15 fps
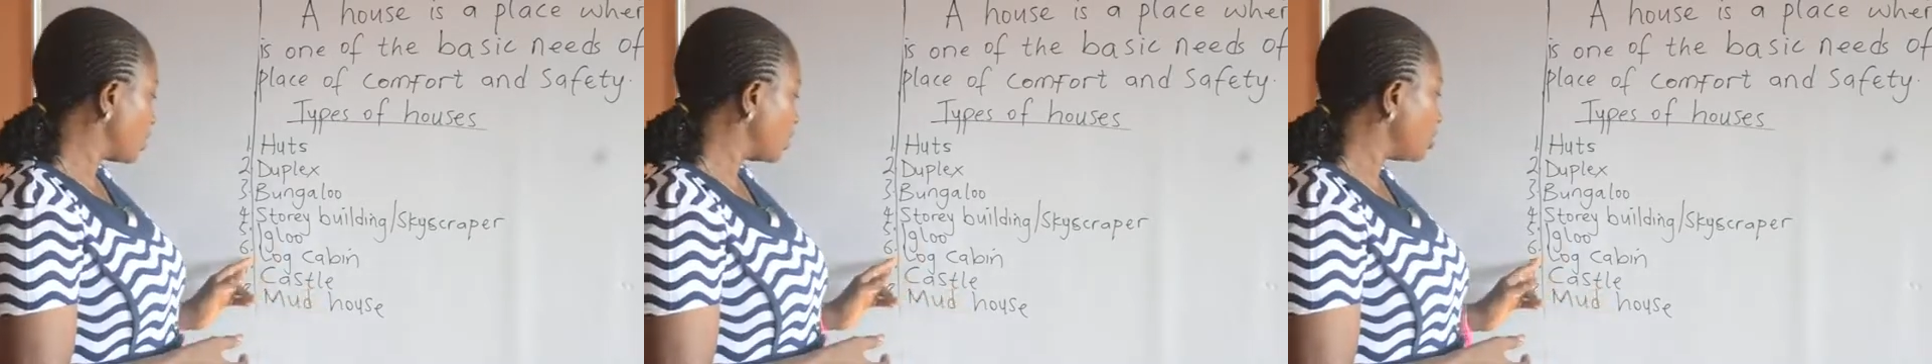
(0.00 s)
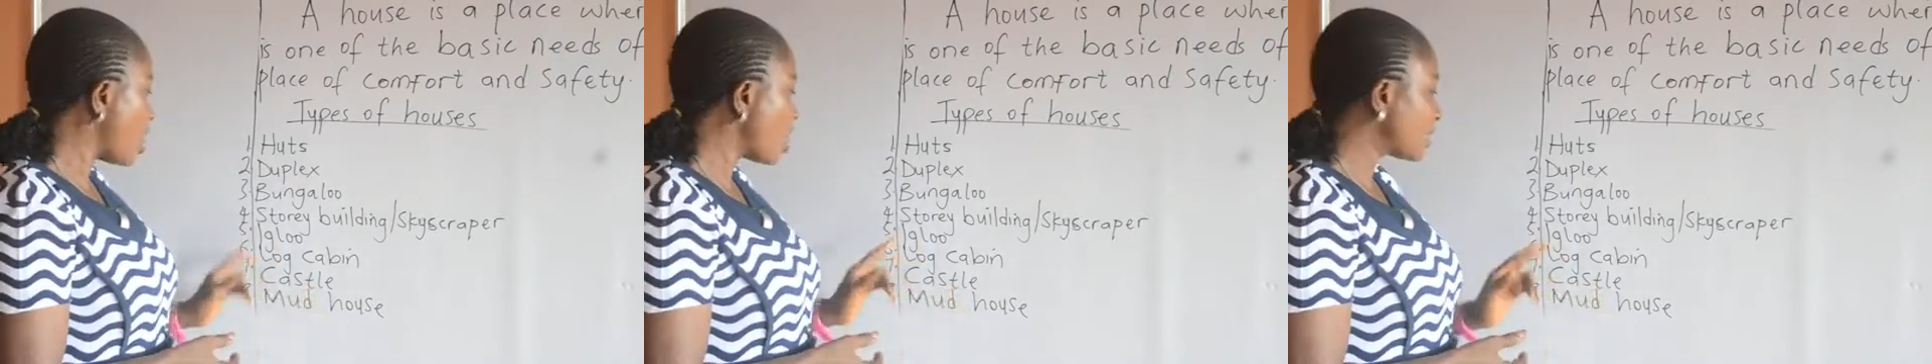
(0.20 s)

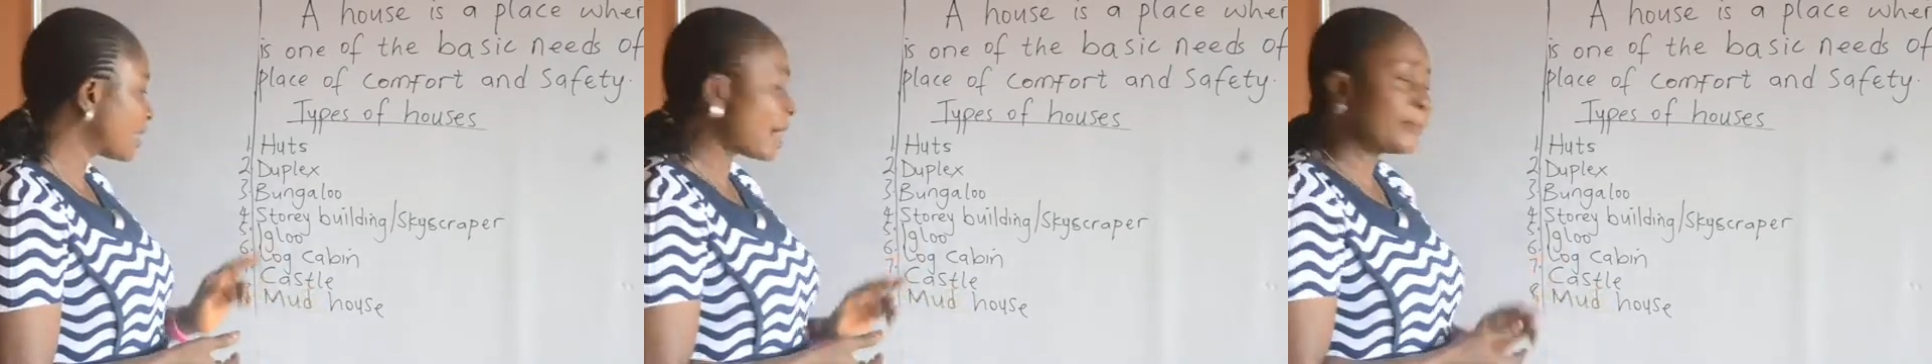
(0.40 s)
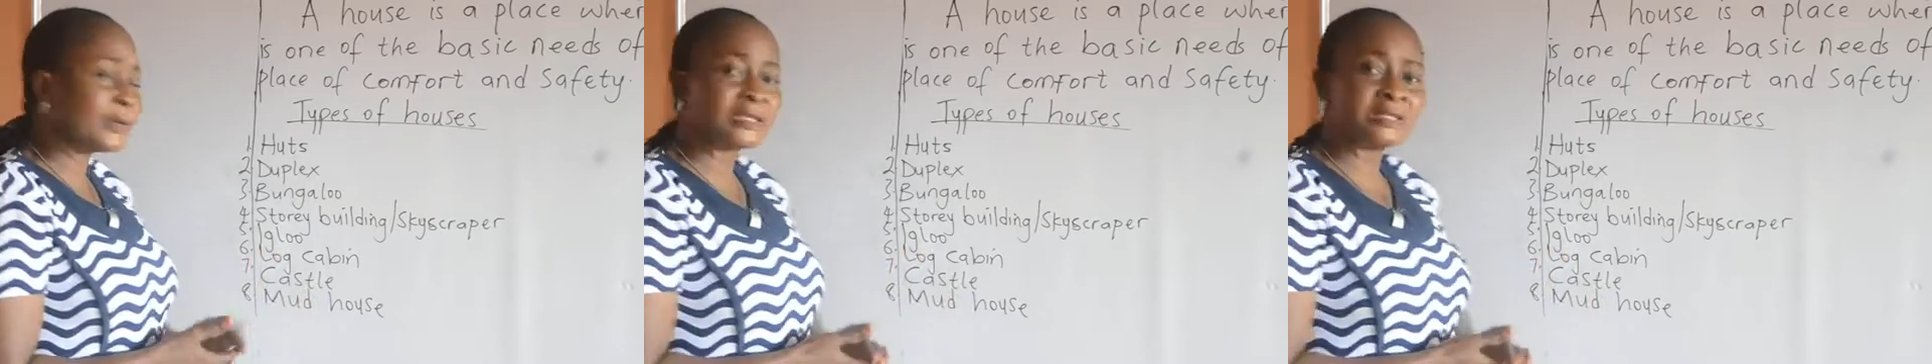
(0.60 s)
Log
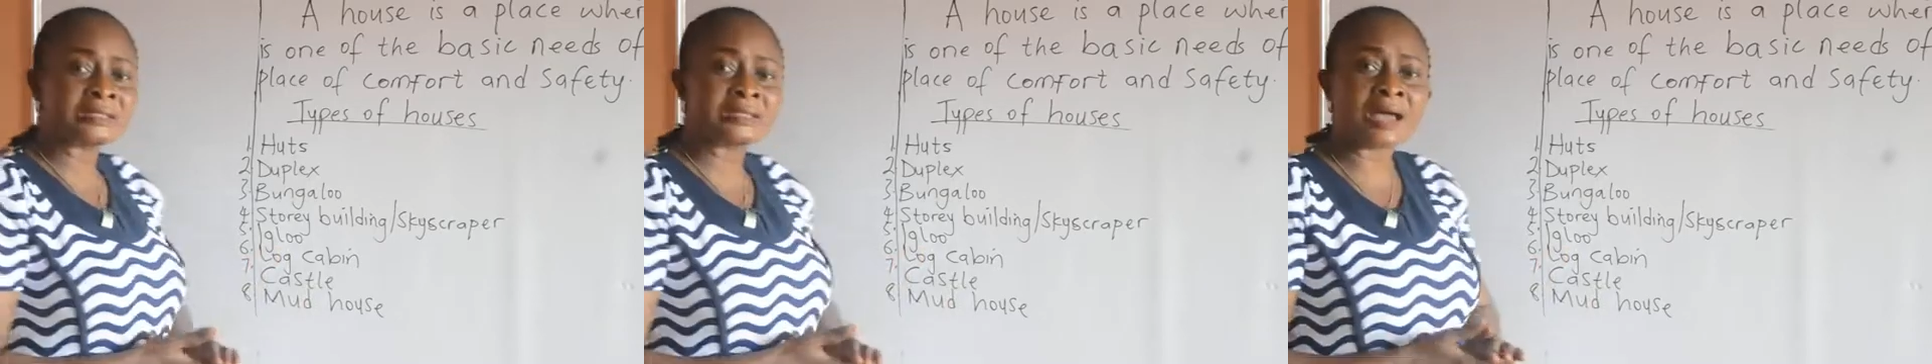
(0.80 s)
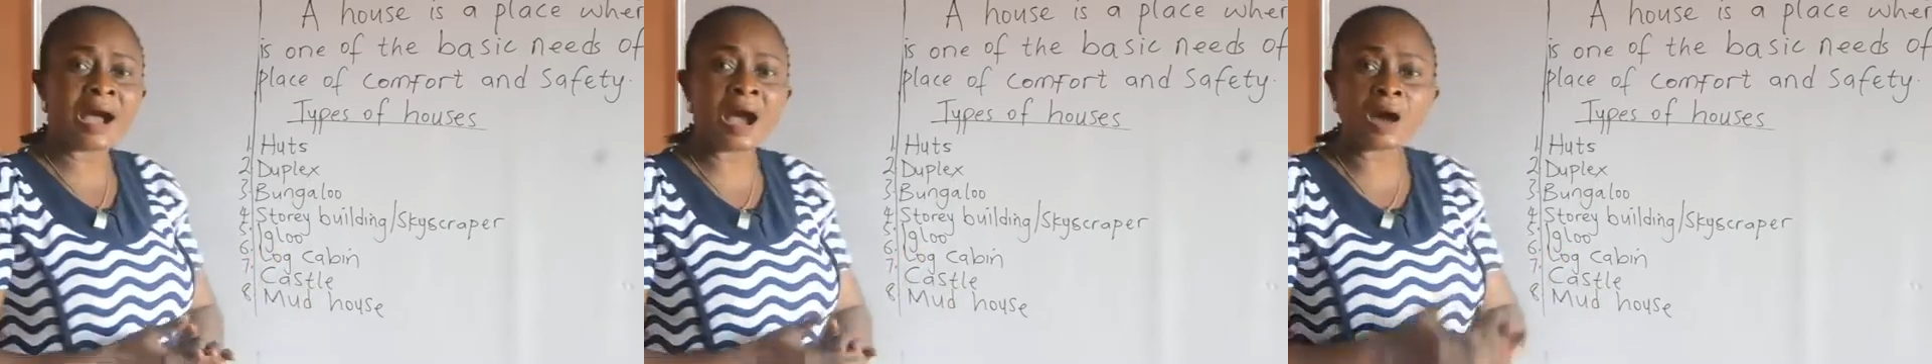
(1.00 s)
cabin is
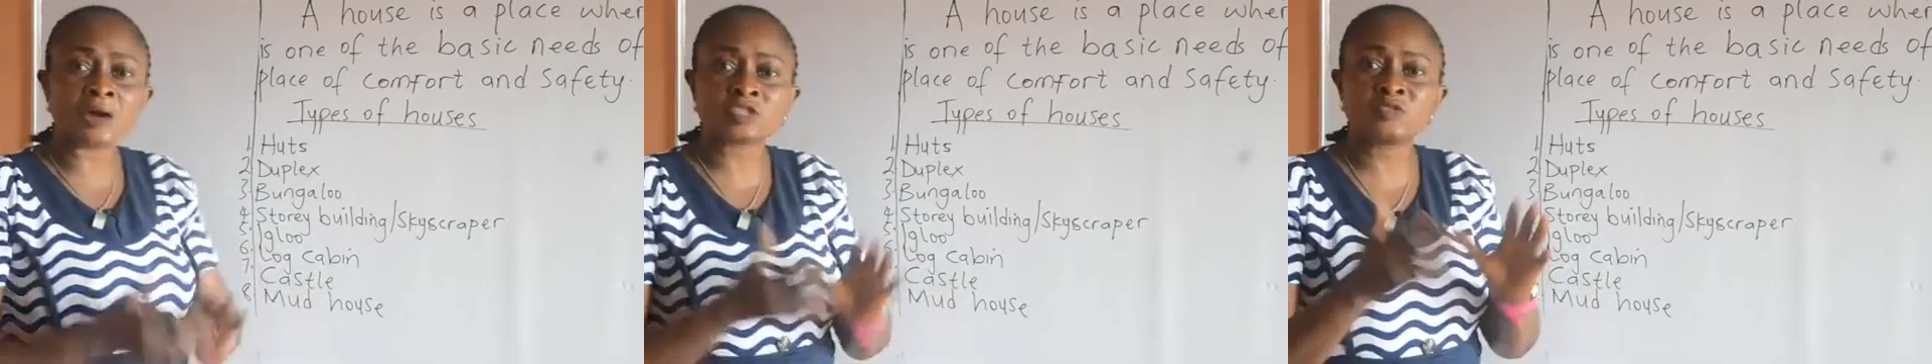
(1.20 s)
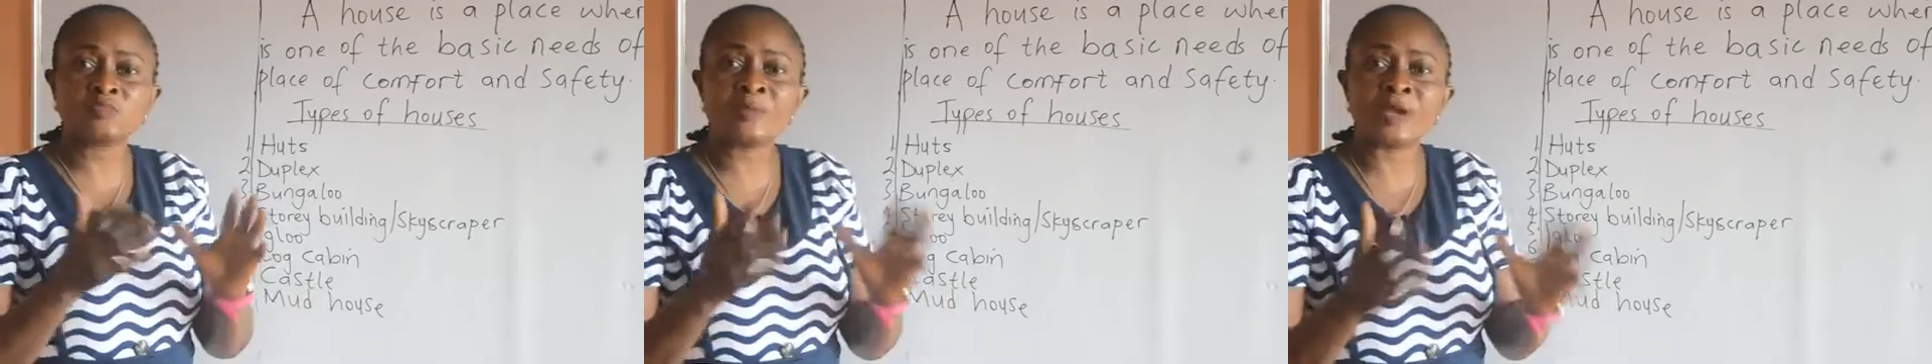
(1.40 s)
a
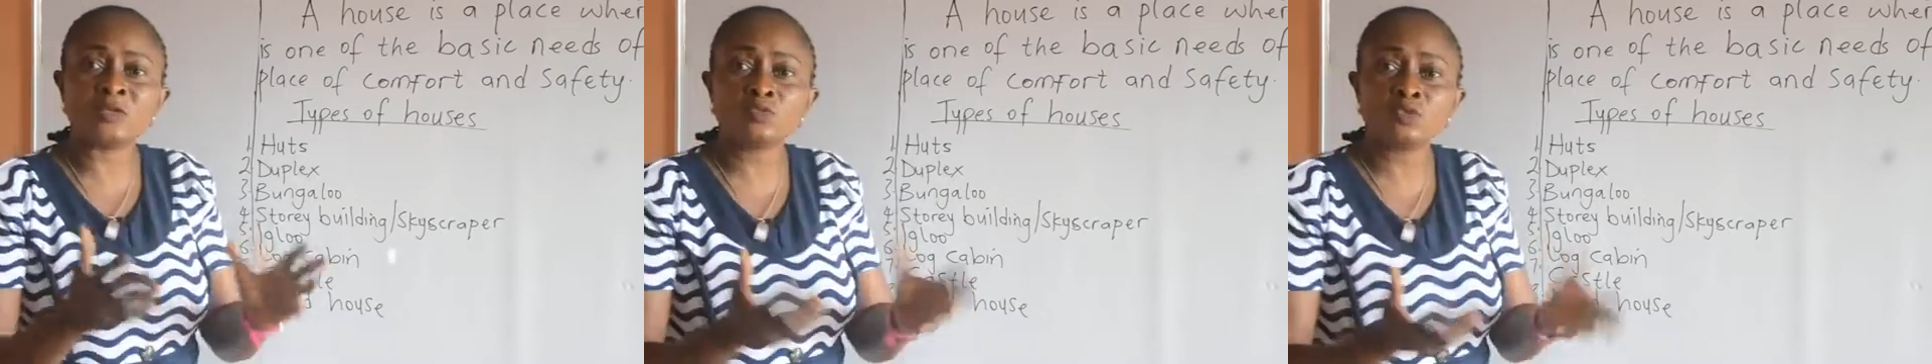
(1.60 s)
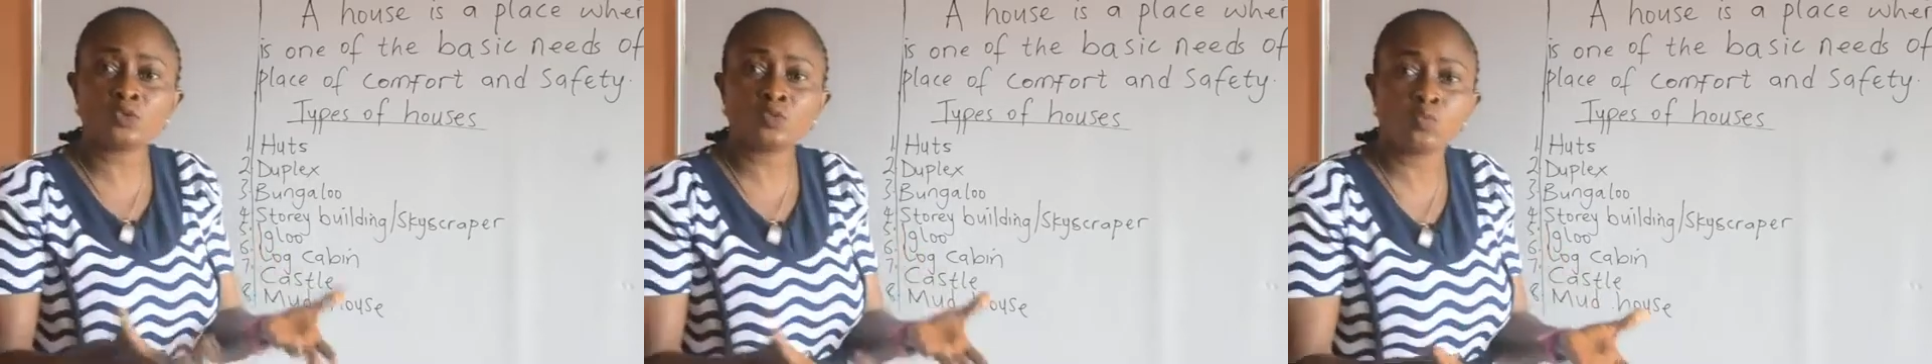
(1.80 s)
house
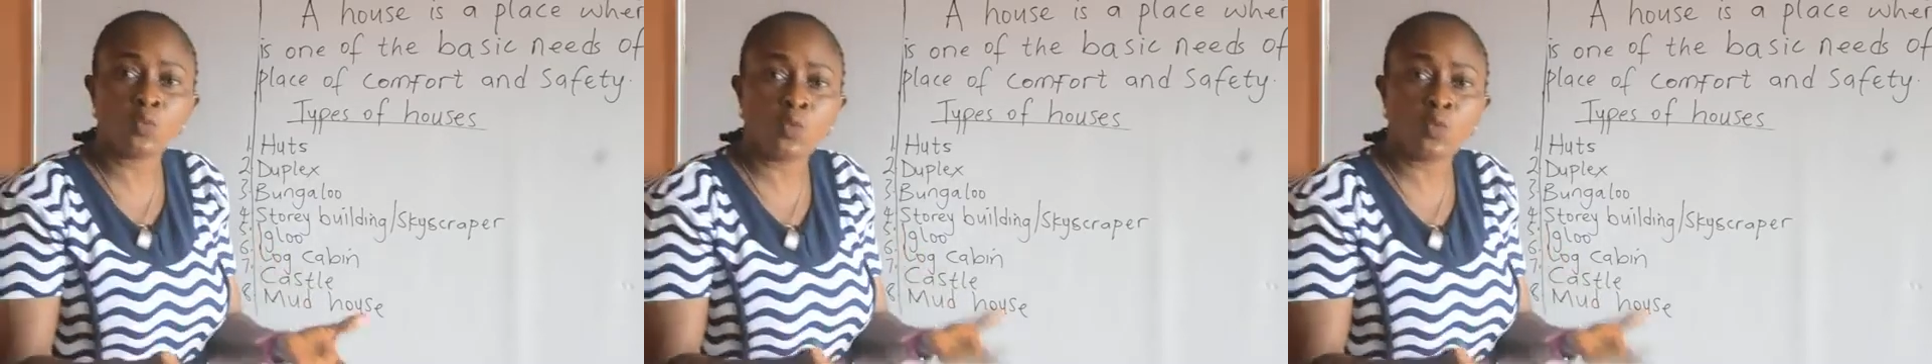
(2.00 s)
made with